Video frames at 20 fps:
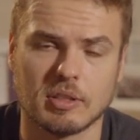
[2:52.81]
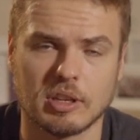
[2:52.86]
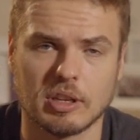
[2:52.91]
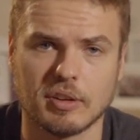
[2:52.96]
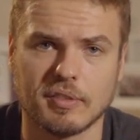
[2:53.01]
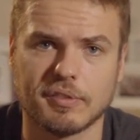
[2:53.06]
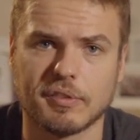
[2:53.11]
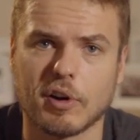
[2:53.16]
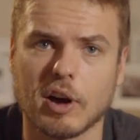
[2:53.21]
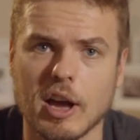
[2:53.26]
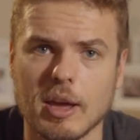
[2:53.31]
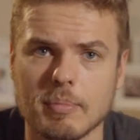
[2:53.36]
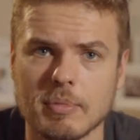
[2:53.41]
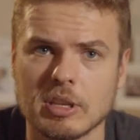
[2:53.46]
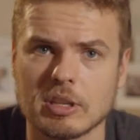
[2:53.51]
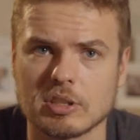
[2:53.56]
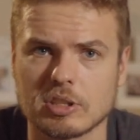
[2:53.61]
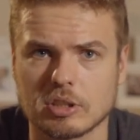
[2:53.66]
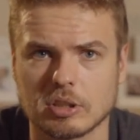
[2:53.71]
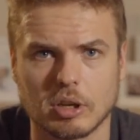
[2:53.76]
the
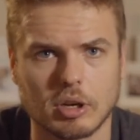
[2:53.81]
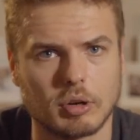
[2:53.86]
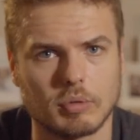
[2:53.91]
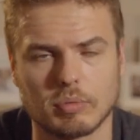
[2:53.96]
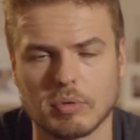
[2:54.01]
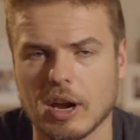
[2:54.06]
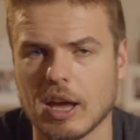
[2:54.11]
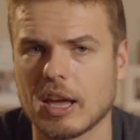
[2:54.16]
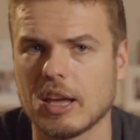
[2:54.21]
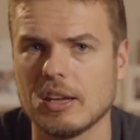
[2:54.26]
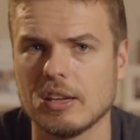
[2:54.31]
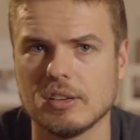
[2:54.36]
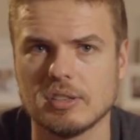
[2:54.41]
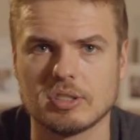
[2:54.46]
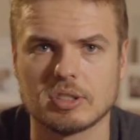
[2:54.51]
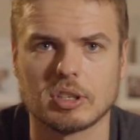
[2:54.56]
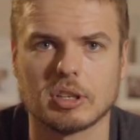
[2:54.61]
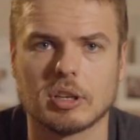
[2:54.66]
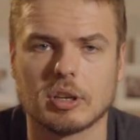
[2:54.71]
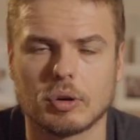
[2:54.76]
environment, so rain,
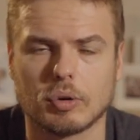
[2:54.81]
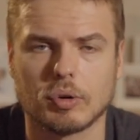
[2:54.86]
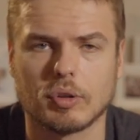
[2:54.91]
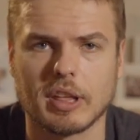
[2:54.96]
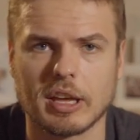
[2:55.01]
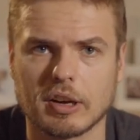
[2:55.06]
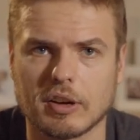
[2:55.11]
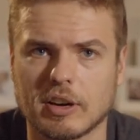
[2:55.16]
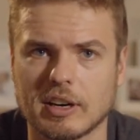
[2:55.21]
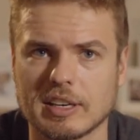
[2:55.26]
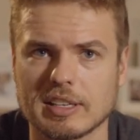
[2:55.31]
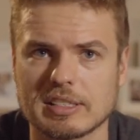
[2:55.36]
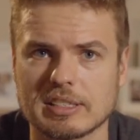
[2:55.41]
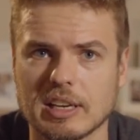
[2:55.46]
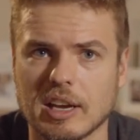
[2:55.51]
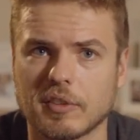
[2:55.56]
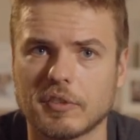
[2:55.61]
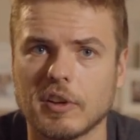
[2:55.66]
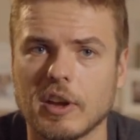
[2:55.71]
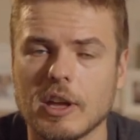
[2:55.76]
dirt, all that kind of
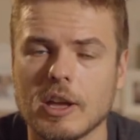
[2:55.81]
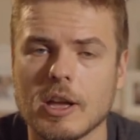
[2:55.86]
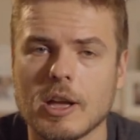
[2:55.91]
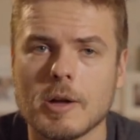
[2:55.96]
stuff,